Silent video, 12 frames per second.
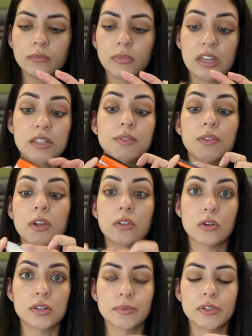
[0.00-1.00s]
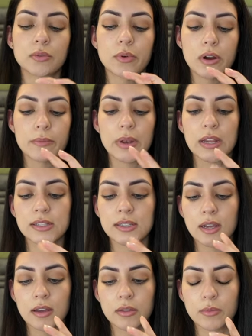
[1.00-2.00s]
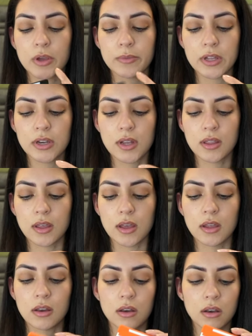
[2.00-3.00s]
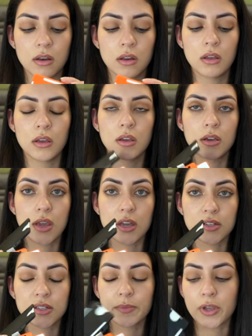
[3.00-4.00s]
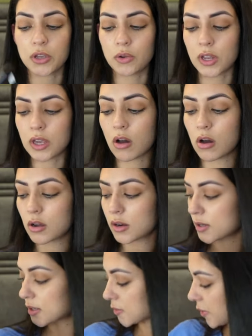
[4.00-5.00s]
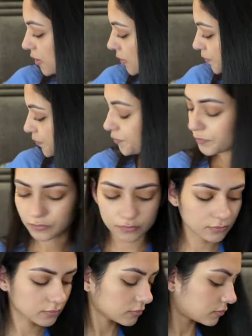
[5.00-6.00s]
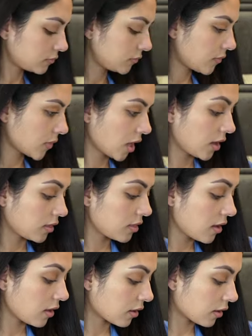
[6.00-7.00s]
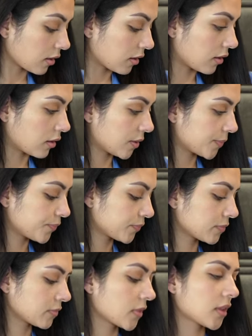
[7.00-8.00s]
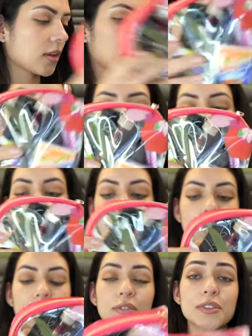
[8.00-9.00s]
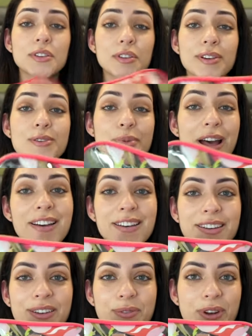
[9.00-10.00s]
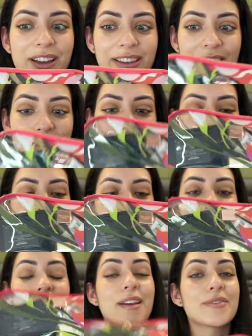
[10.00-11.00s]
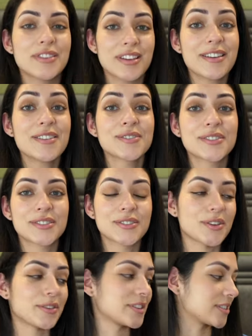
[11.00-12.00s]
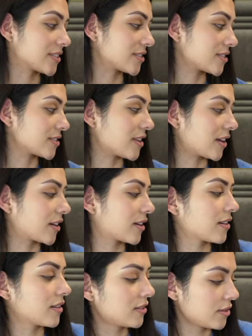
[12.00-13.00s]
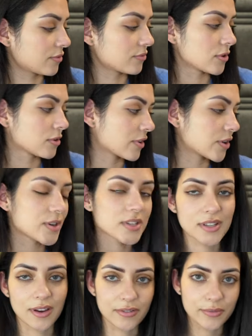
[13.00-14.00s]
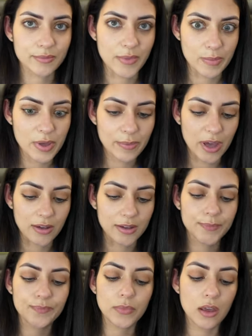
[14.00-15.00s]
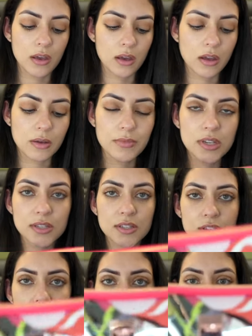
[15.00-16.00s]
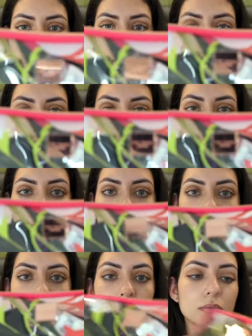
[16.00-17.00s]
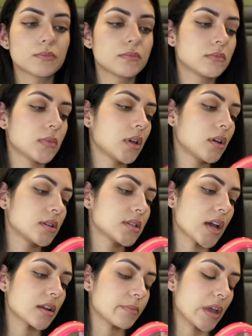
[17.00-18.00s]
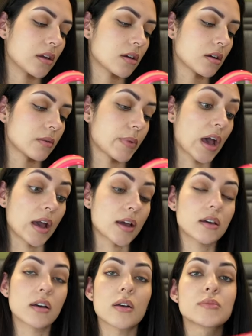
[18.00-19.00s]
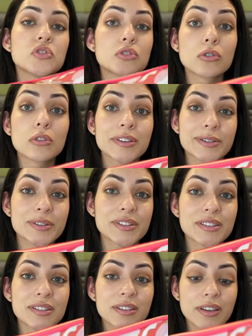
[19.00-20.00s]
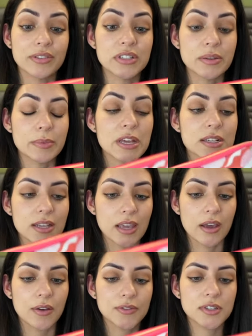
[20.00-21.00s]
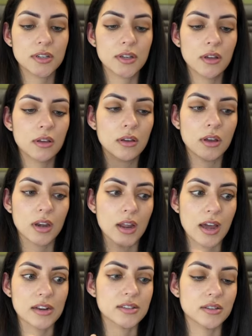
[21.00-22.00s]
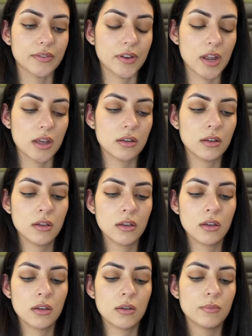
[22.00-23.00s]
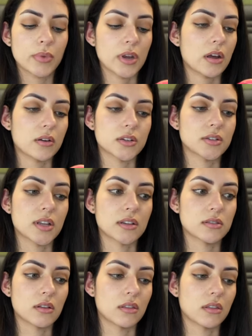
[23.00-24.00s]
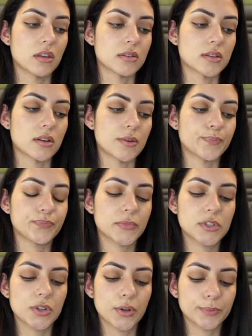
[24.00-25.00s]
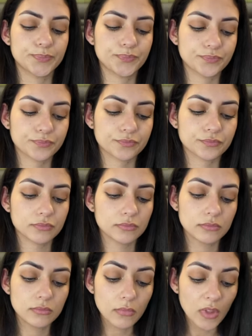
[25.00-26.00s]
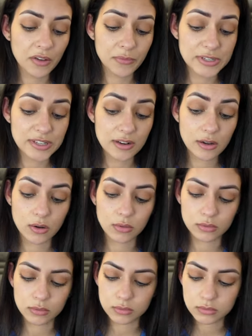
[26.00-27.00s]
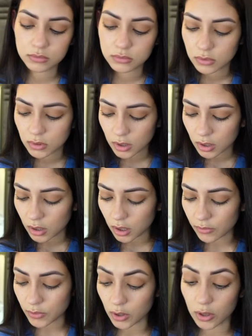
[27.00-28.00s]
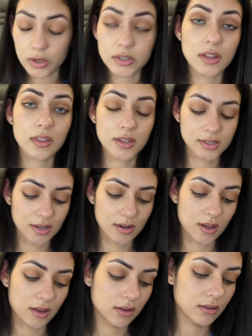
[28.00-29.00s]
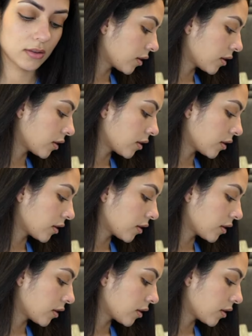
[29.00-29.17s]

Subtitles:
That's for the hospital where I'm placed at the moment, and then yeah, just my uni card as well. And then I have this cute little bag where I keep basically everything else so it doesn't just like roll around inside of my big bag. And this is just like a little Ted Baker bag. I'm sure this was given to me as a gift and it had stuff in it, but now it just has other things in it. So basically I've got loads of things in here.